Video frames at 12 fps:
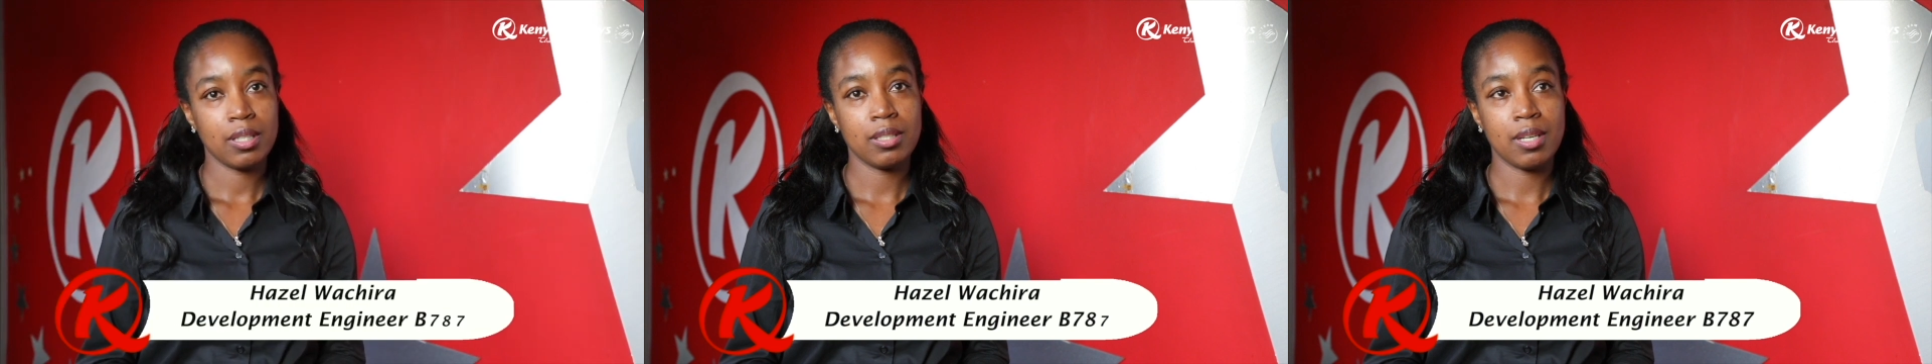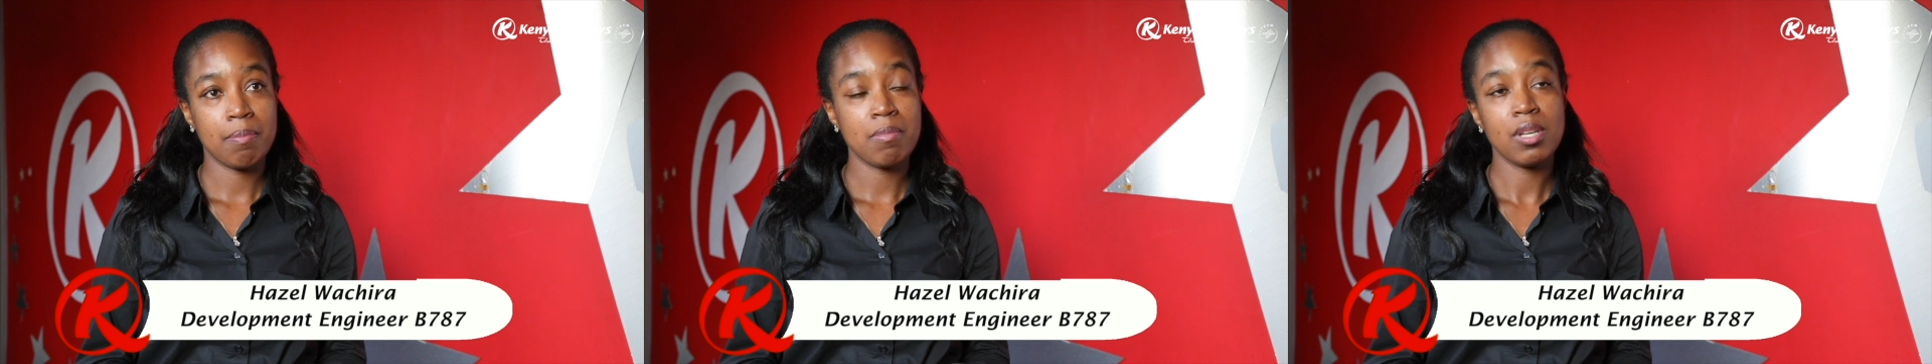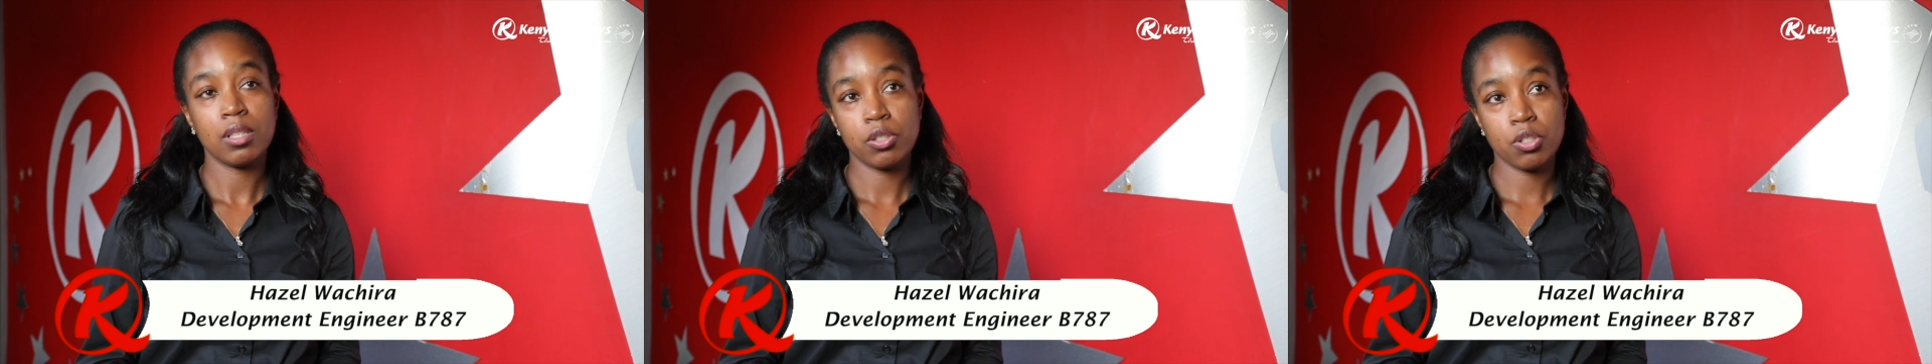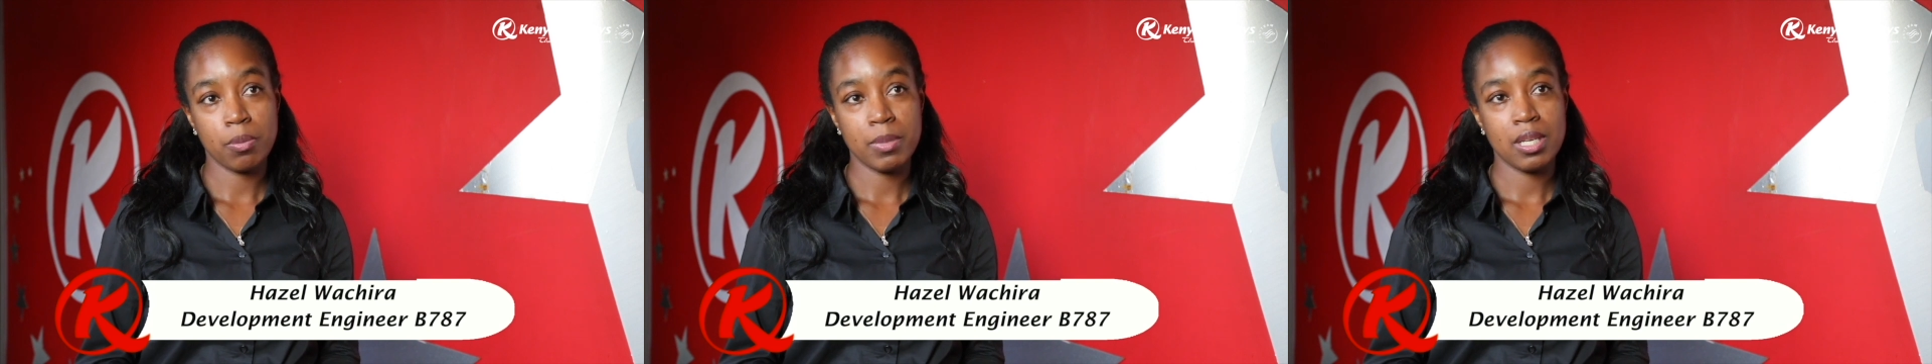in a
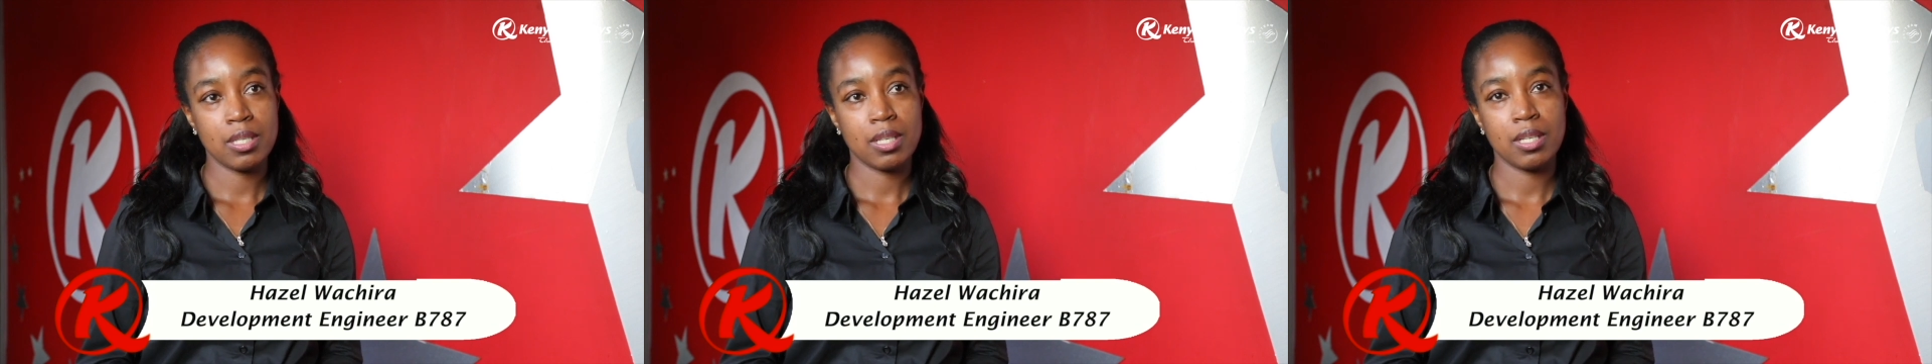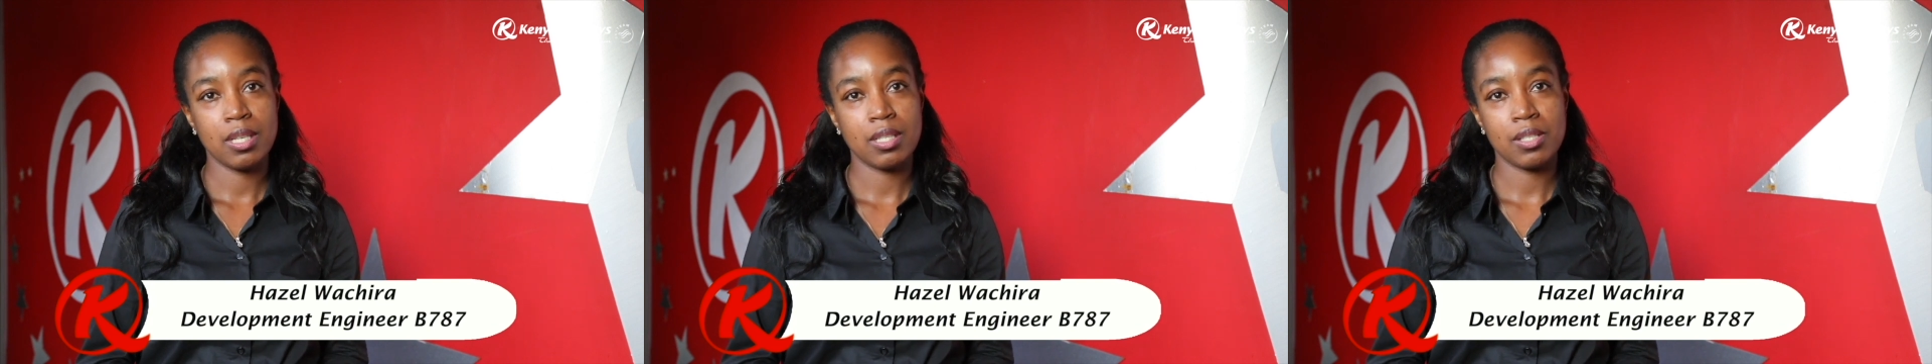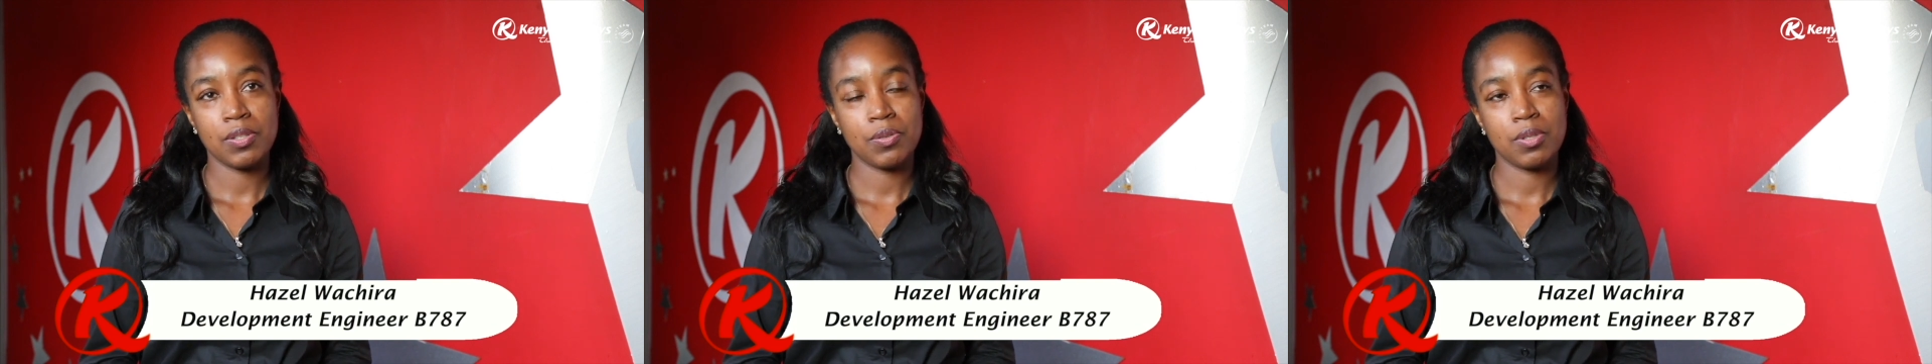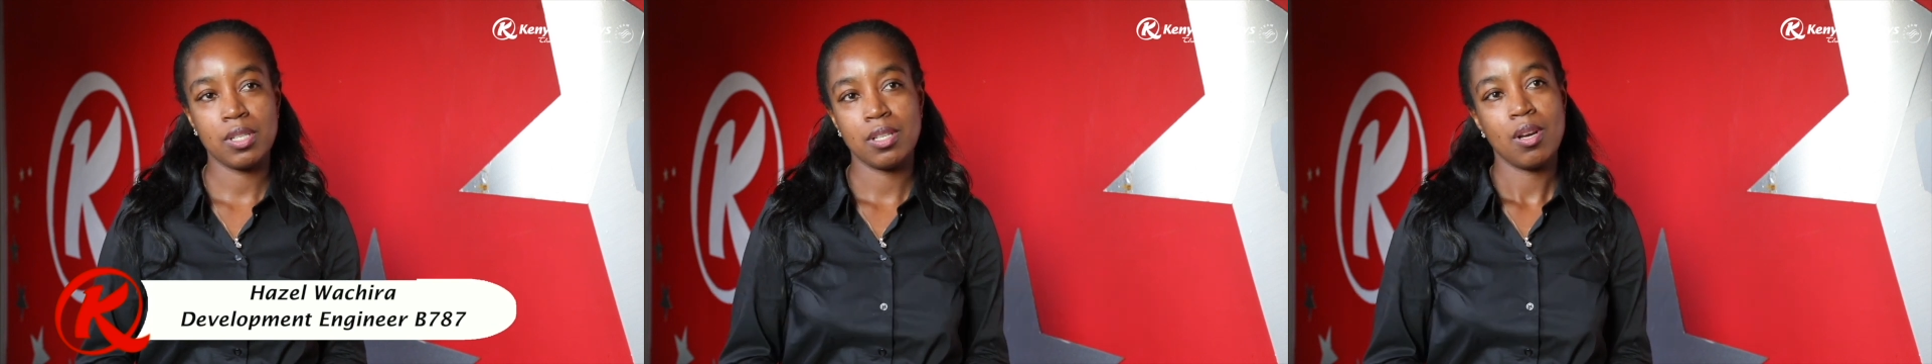male-dominated
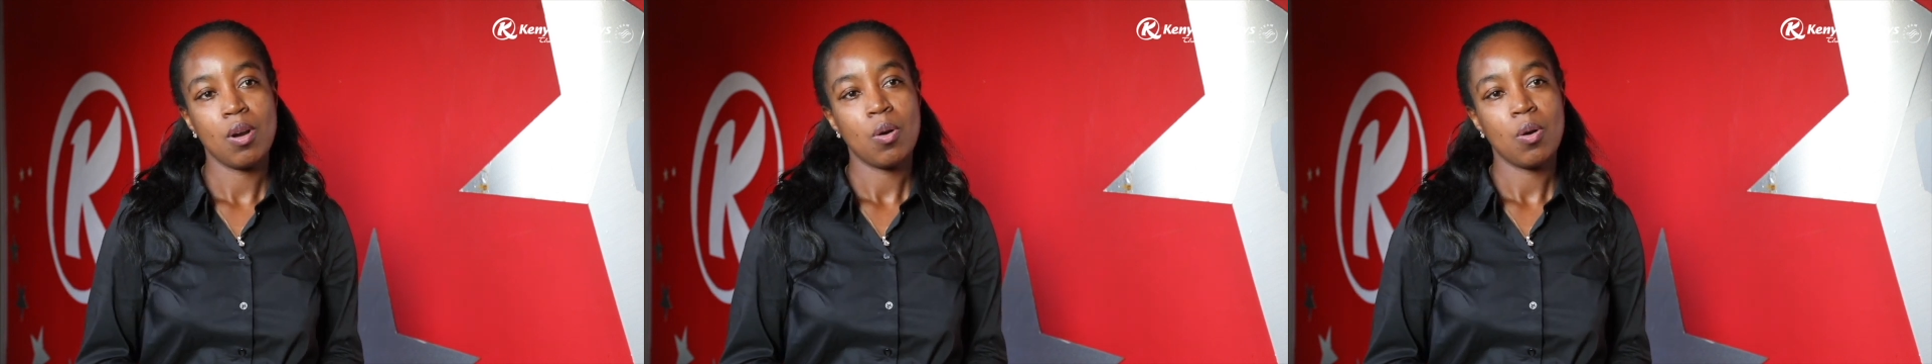industry,